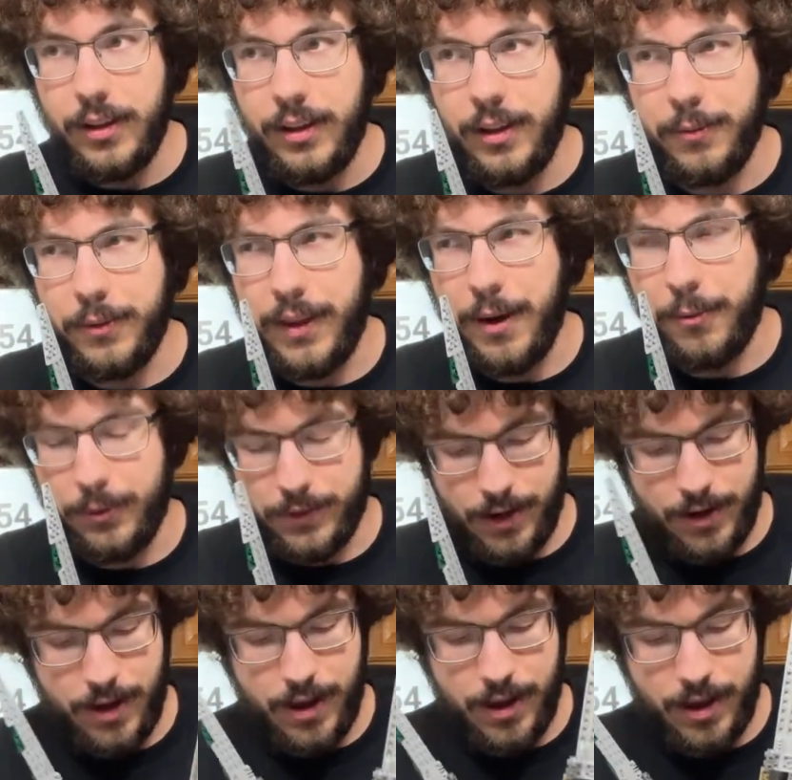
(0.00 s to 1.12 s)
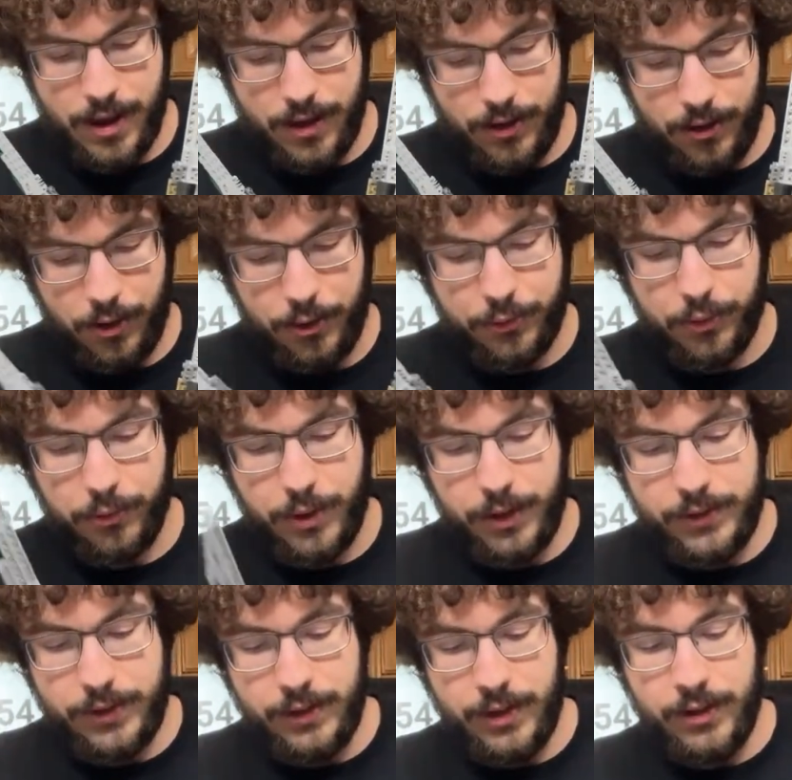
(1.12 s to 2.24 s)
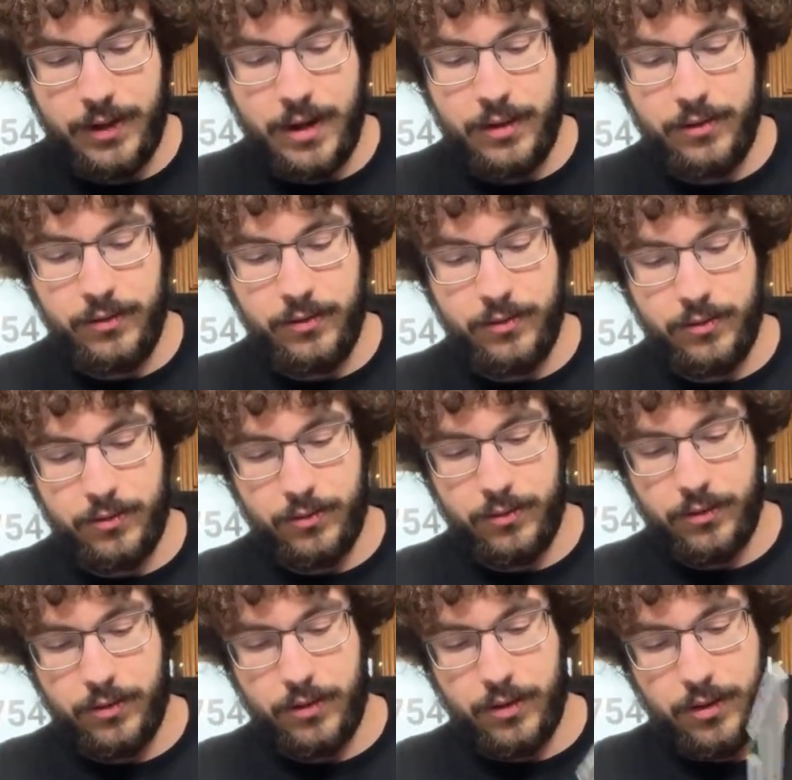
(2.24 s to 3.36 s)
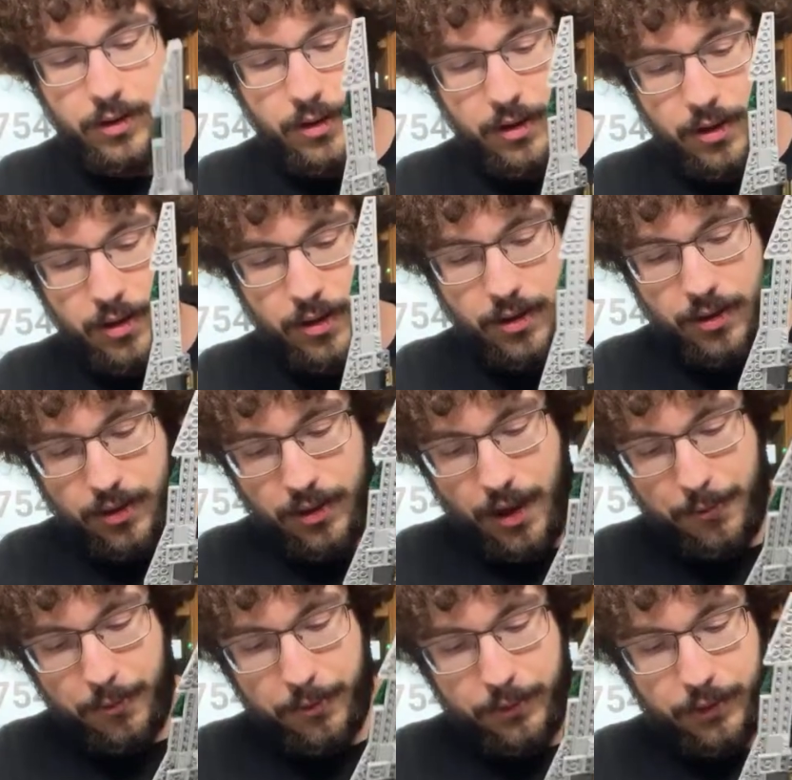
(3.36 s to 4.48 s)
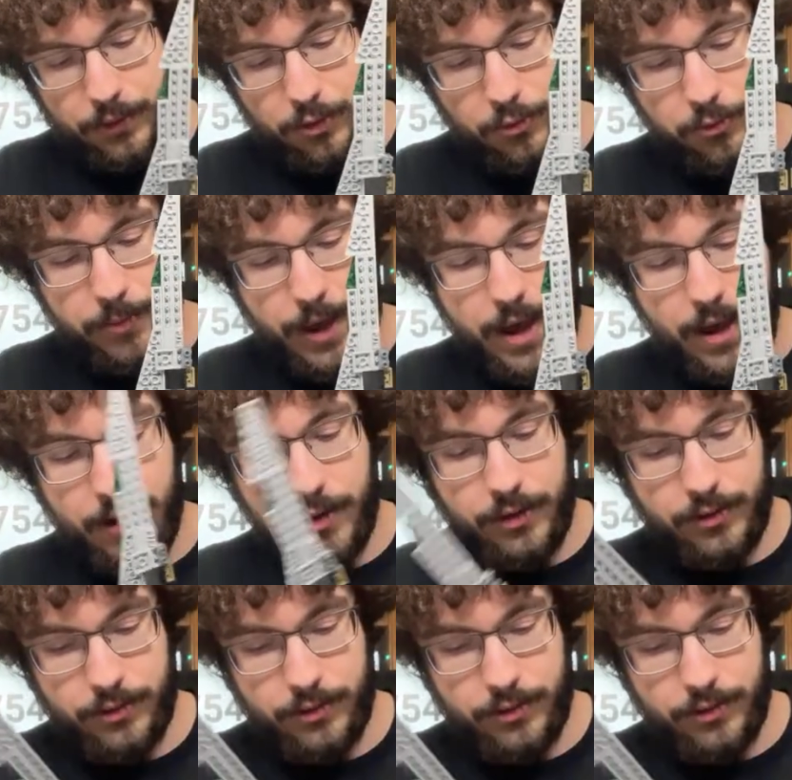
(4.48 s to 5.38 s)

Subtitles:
Yeah, was that also 1999? That one wasn't too bad.